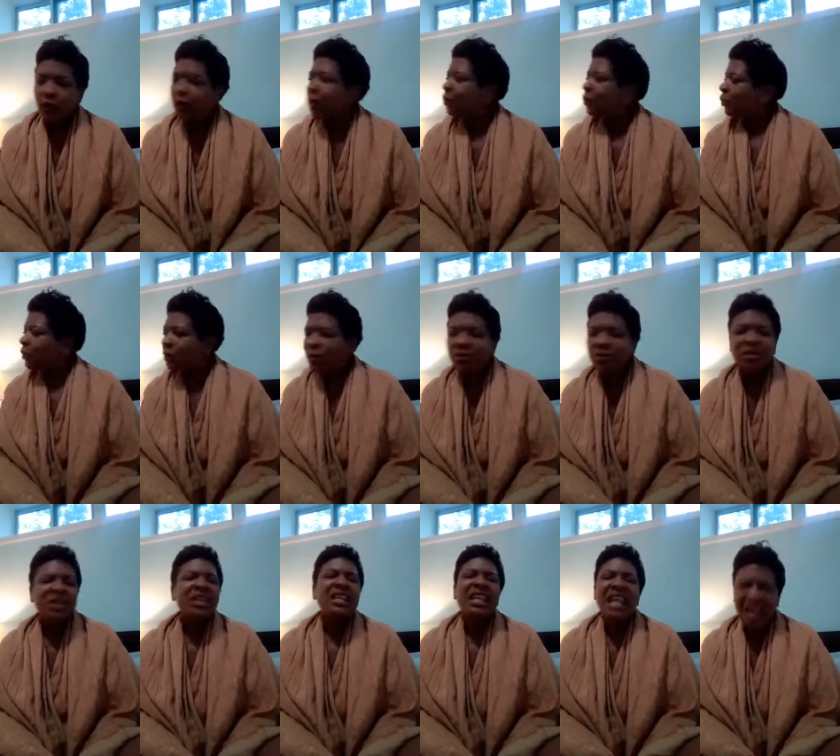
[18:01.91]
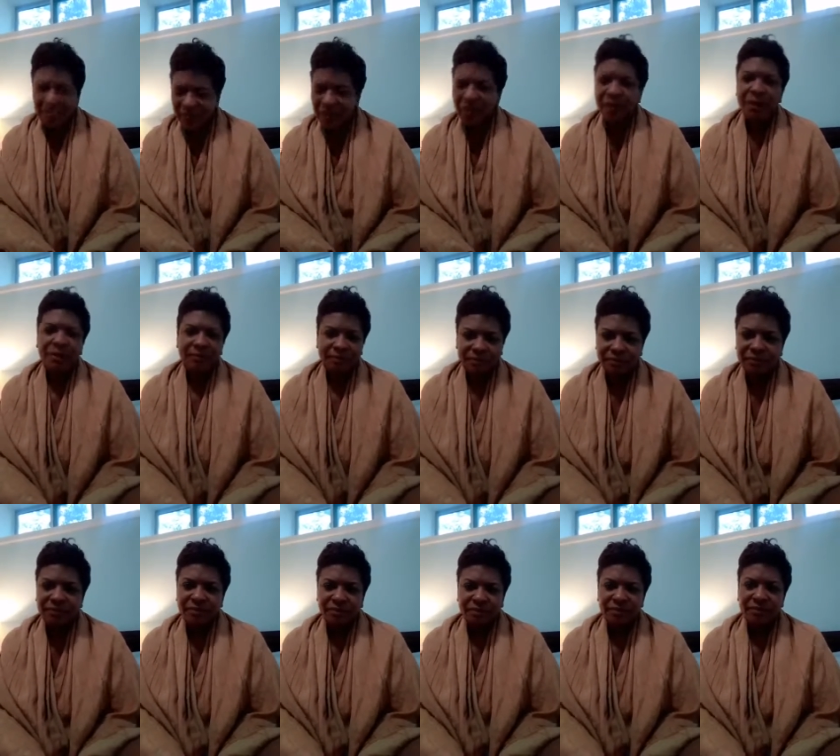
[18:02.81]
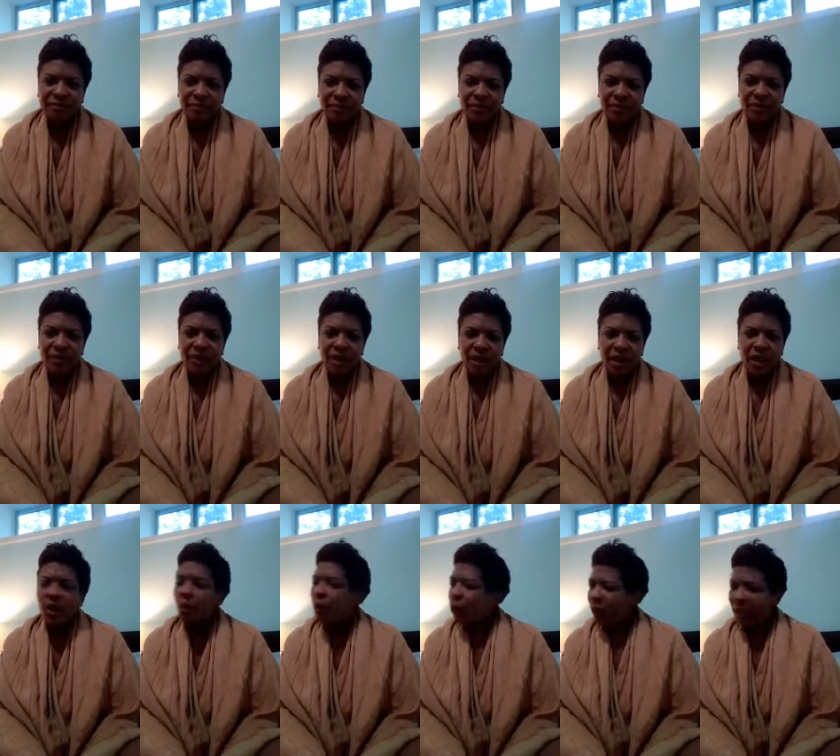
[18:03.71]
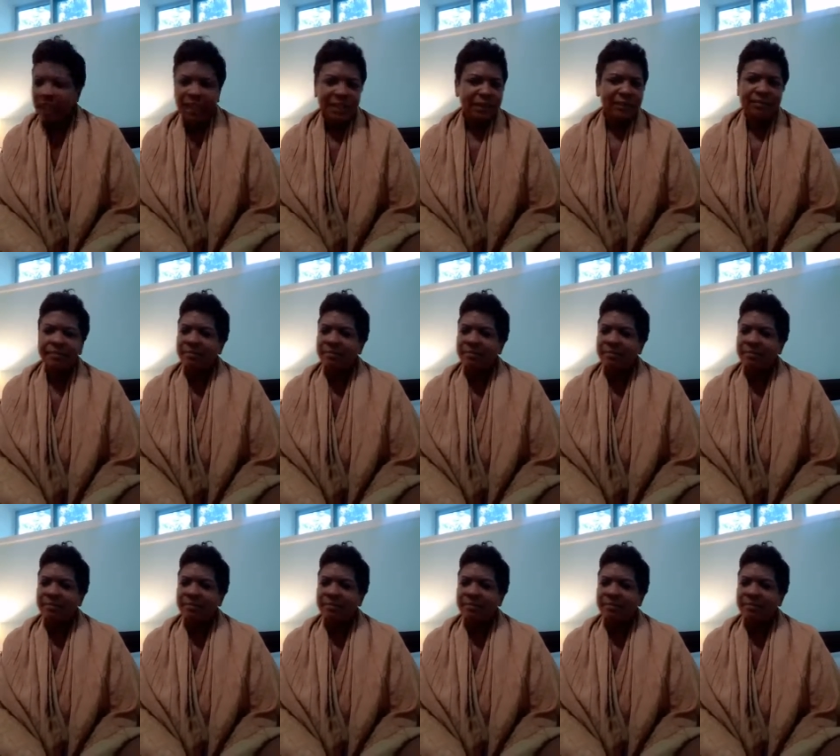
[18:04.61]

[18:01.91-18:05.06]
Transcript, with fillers: you will never win.